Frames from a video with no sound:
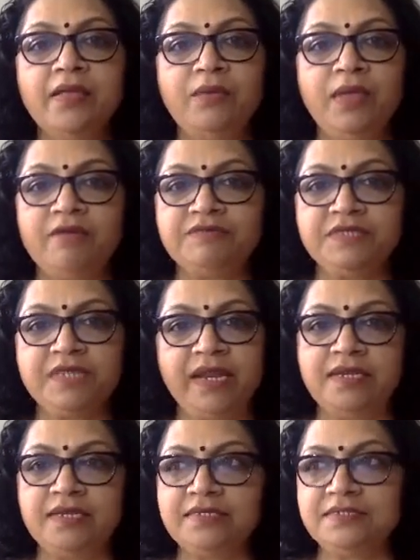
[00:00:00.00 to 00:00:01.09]
We have
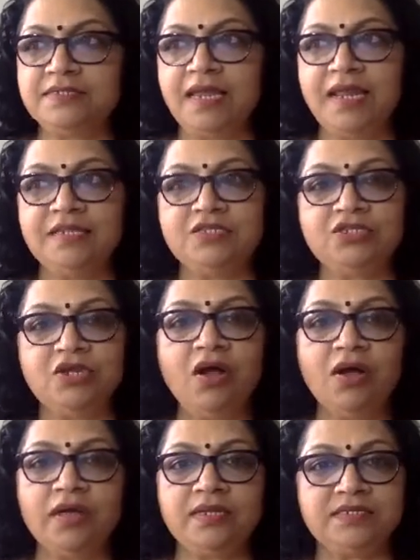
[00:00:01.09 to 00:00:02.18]
senators selling
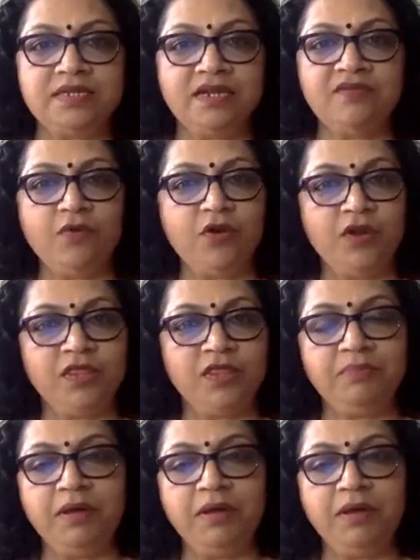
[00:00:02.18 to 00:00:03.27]
stock instead of wanting the
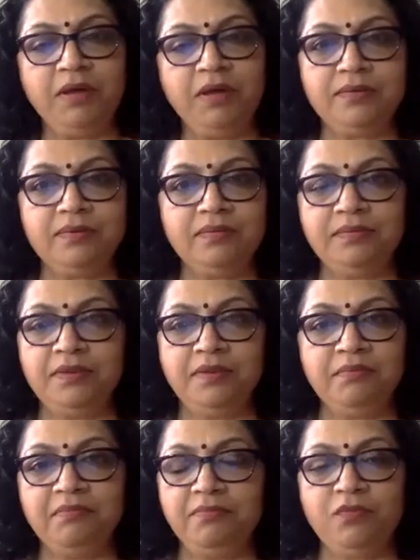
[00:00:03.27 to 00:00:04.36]
public to,
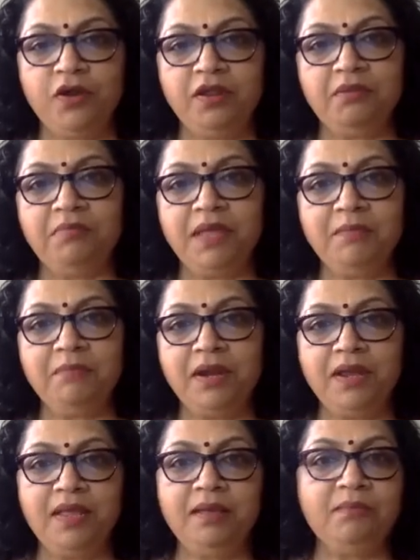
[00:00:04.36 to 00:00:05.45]
wanting to make
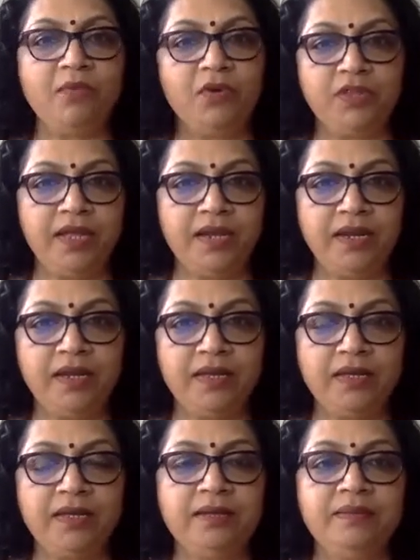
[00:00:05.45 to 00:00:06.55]
money more than
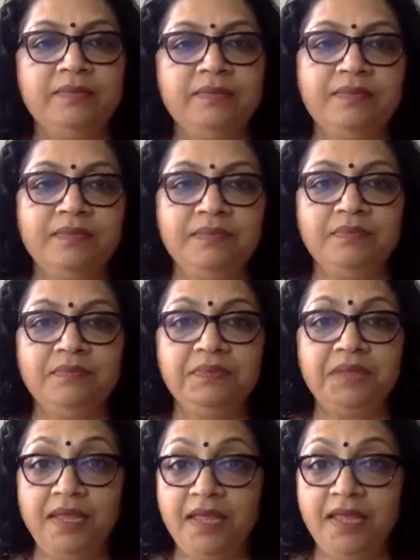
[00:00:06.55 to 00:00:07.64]

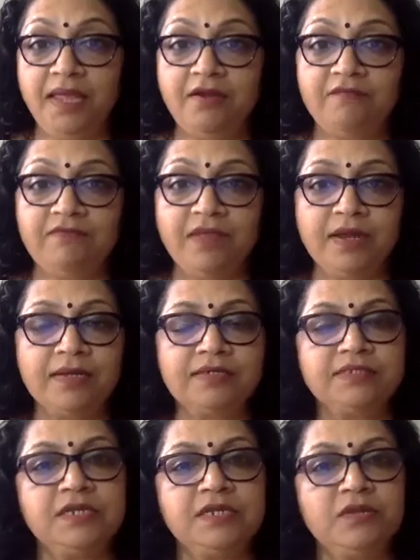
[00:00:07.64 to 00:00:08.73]
taking care of their
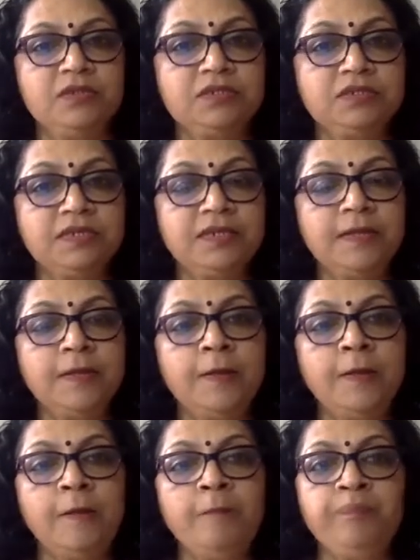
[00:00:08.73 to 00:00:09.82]
constituents.
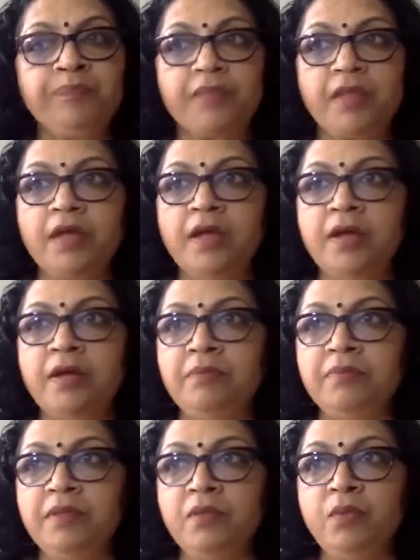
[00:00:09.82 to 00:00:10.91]

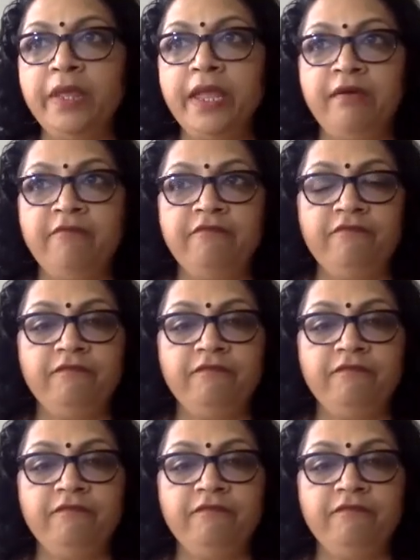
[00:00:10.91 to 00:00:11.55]
We have